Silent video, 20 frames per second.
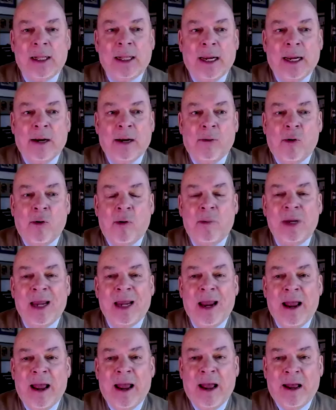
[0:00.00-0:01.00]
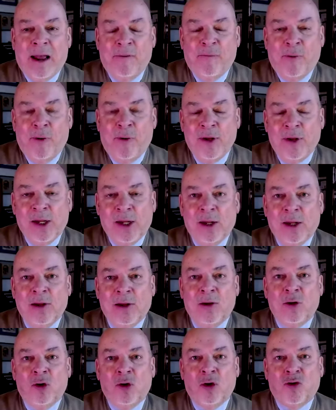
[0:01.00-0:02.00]
there will be efforts
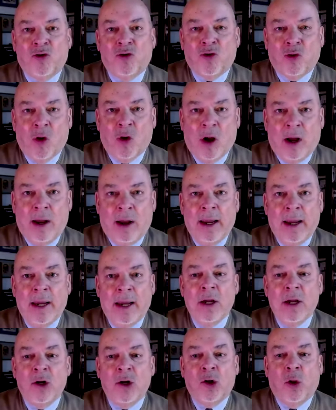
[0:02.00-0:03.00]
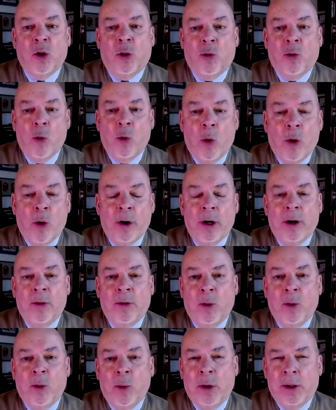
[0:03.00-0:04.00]
to try to thwart
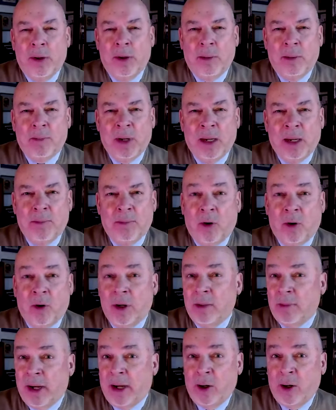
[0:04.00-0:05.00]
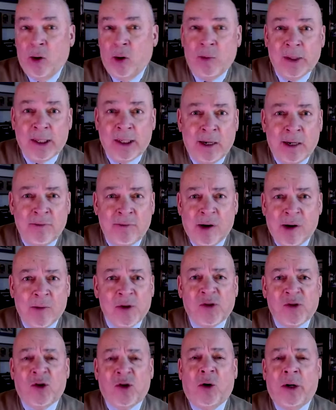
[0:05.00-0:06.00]
the will of the people. In my home state of
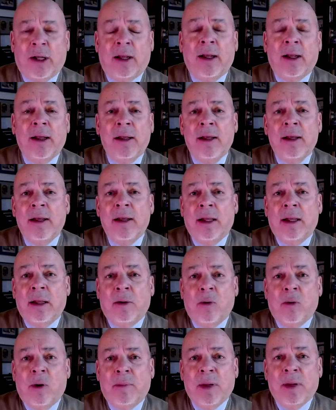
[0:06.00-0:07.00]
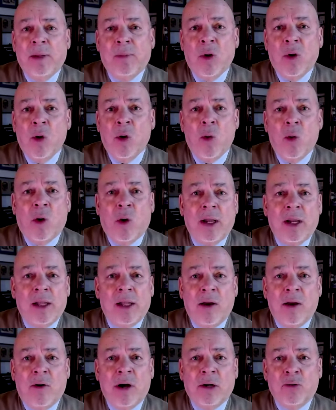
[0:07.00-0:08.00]
Arizona, there were people who wanted
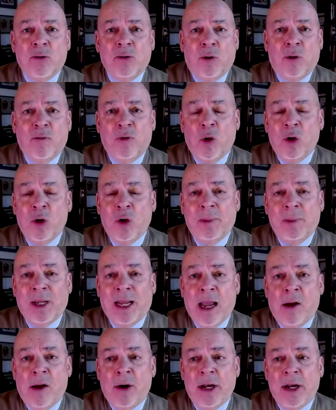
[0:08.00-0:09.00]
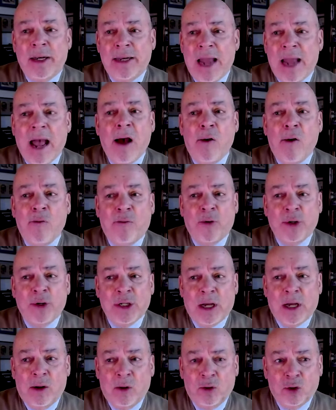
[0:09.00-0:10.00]
the electoral vote to be counted now for
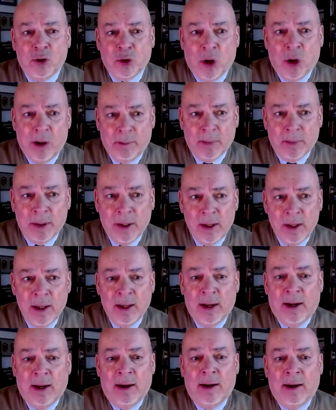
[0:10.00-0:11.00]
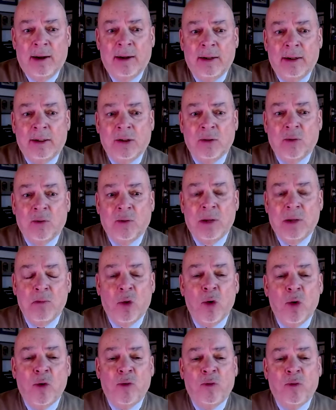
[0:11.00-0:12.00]
Donald Trump, to
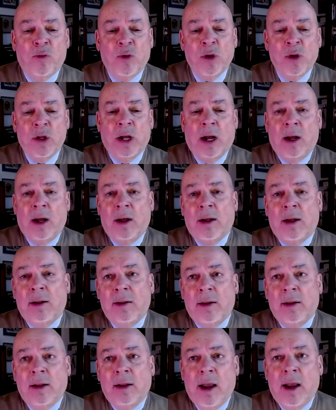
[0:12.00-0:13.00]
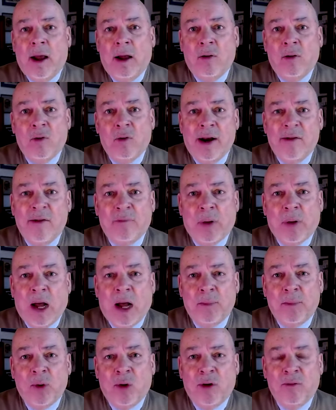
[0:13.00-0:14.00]
remove the right of
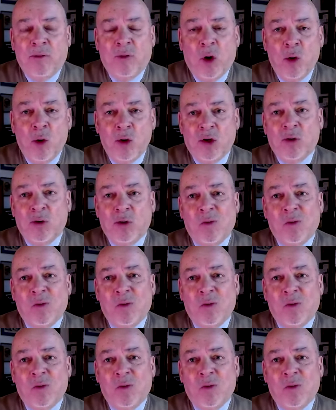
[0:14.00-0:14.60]
popular vote, to